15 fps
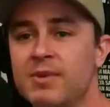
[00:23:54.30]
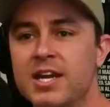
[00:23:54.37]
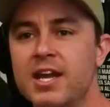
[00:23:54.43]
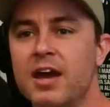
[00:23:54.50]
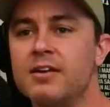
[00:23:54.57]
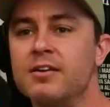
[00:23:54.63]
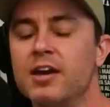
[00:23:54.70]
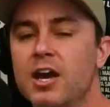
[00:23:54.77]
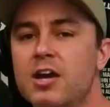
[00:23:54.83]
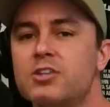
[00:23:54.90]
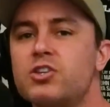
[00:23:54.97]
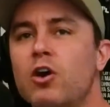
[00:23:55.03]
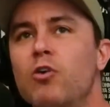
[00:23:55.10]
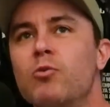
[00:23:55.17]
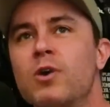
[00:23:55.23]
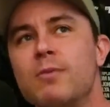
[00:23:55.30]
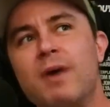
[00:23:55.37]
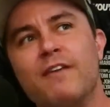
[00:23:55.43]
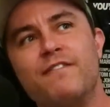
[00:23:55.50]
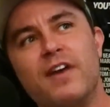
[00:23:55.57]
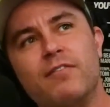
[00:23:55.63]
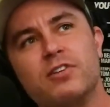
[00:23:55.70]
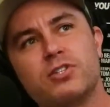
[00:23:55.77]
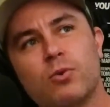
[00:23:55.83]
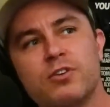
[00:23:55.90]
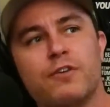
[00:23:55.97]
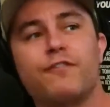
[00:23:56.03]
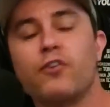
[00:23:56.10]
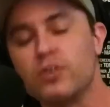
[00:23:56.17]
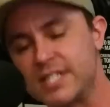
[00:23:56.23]
I mean, he had, so one of my favorite stories,
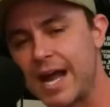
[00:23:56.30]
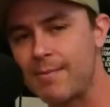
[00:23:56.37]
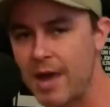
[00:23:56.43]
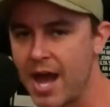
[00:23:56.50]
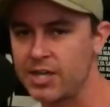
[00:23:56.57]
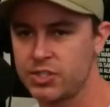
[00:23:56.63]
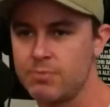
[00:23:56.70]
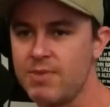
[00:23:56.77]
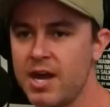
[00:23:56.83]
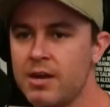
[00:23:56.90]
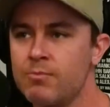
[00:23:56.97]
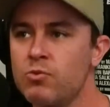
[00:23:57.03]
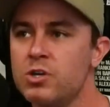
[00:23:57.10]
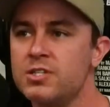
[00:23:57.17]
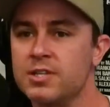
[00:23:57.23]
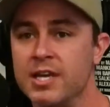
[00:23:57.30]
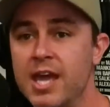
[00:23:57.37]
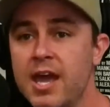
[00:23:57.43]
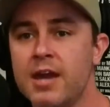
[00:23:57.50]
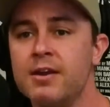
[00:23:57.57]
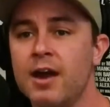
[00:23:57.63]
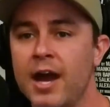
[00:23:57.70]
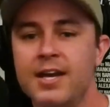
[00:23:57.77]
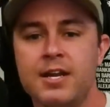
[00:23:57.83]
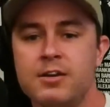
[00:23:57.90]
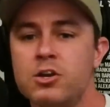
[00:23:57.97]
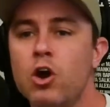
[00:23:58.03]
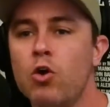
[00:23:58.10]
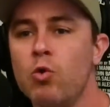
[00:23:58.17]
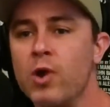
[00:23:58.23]
the first time I actually met him was, again, I
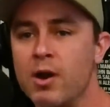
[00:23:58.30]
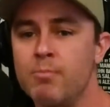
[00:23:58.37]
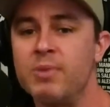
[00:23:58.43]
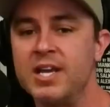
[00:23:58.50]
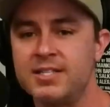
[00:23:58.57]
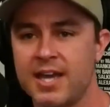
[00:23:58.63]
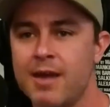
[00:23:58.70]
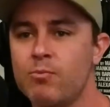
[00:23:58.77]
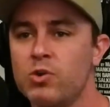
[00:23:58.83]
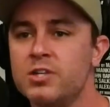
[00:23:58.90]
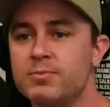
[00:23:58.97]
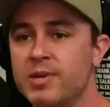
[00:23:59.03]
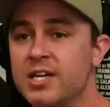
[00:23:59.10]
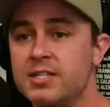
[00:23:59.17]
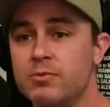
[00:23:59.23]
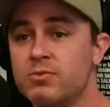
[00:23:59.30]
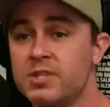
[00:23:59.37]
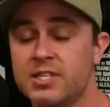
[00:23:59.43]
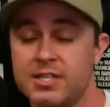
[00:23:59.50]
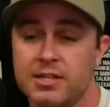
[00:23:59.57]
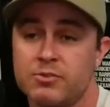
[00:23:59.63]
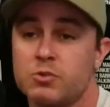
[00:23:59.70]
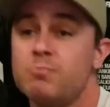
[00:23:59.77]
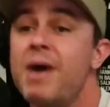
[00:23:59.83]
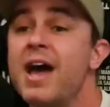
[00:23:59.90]
didn't know where base camp was, because this thing was